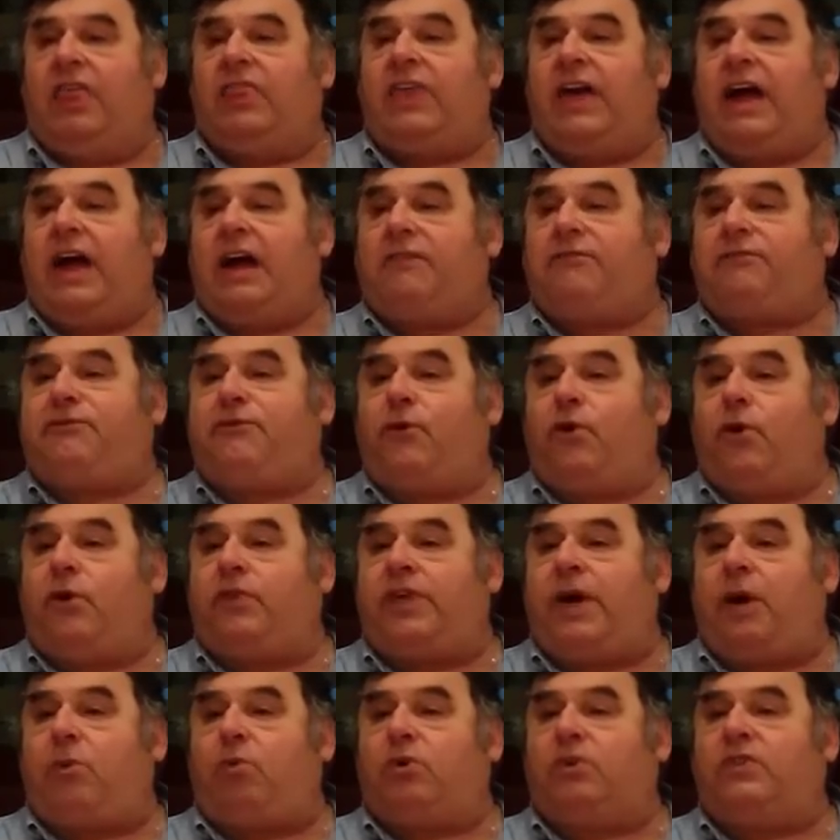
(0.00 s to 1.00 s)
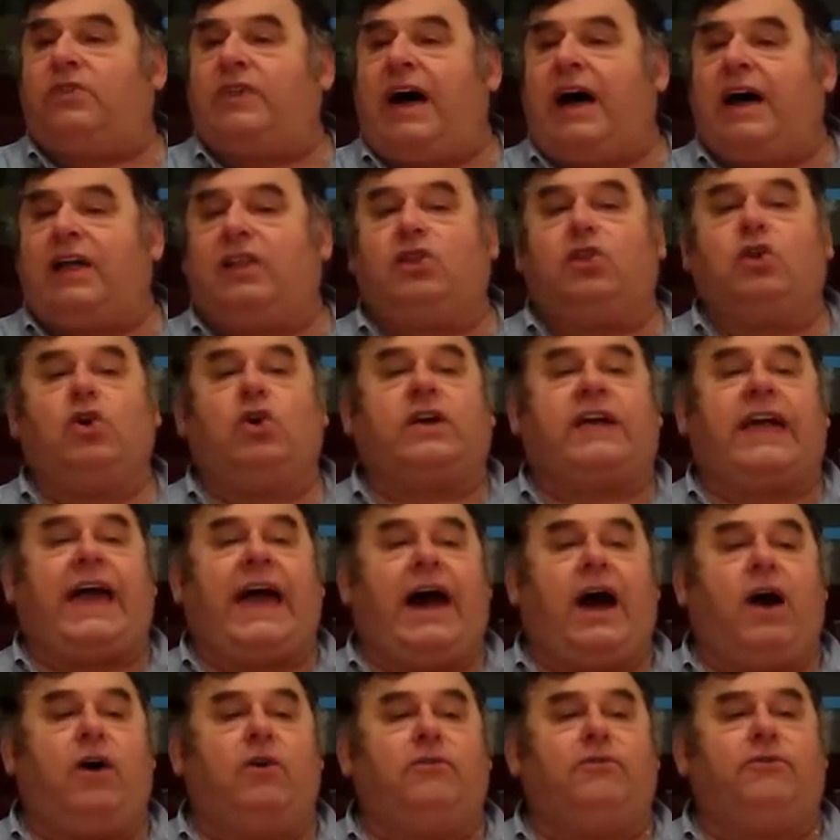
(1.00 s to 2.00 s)
Therefore, they will not look
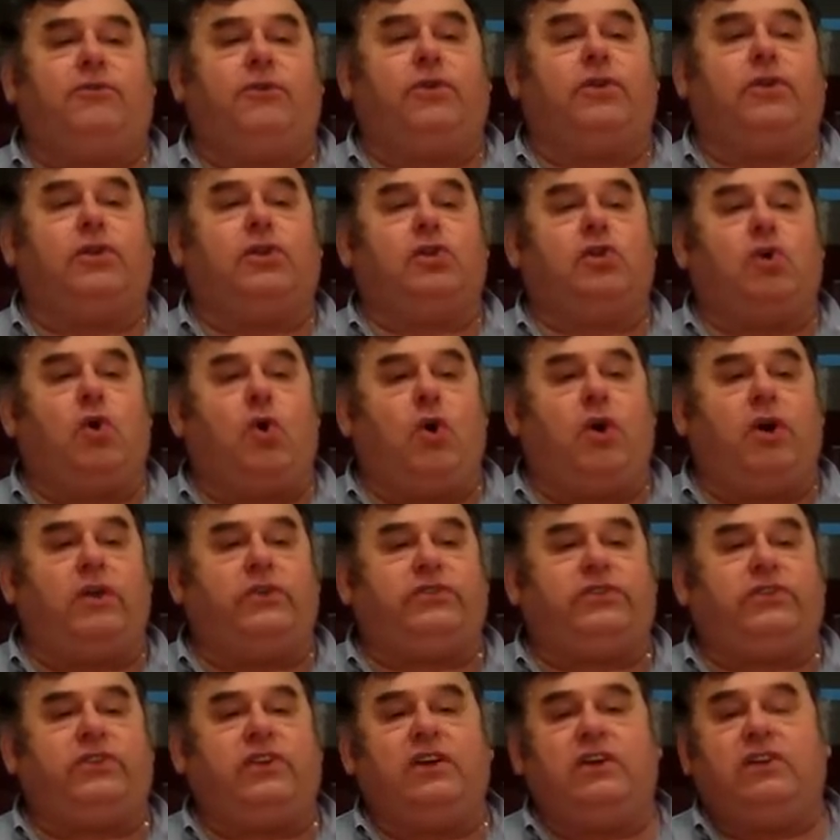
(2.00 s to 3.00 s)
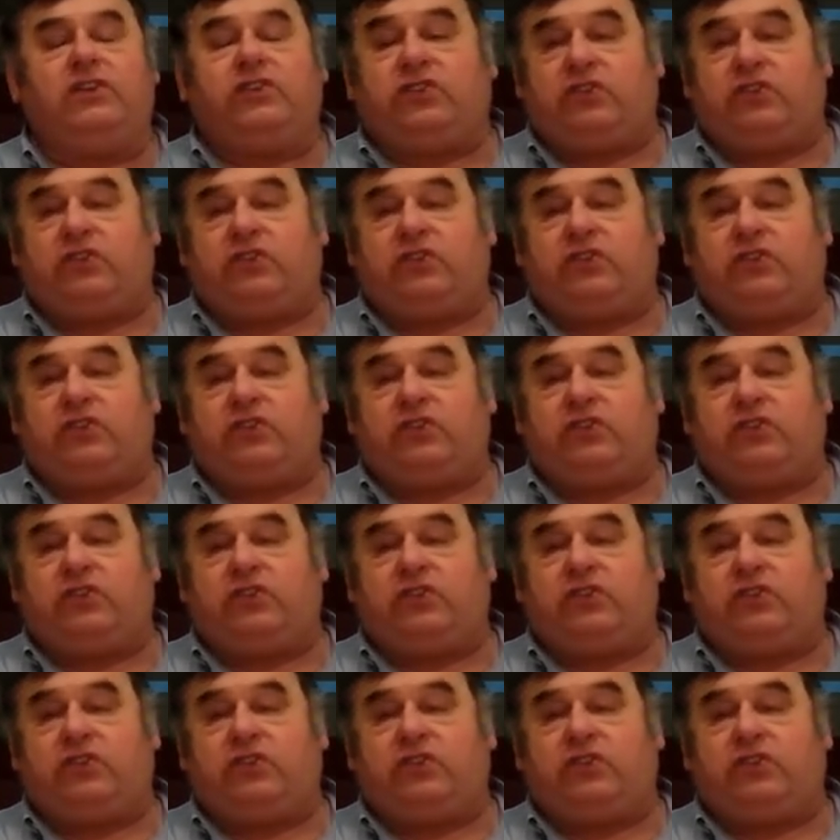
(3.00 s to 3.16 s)
out for the Lord's